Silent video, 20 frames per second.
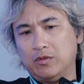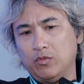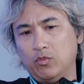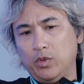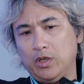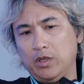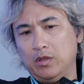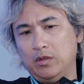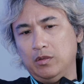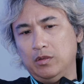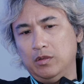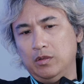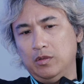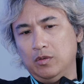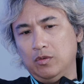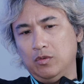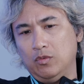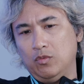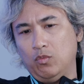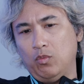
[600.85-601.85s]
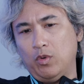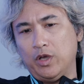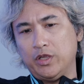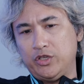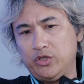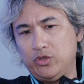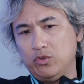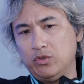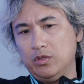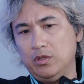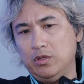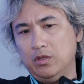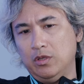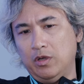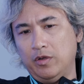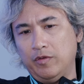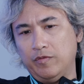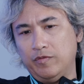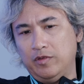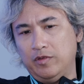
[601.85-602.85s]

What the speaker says: with what you loved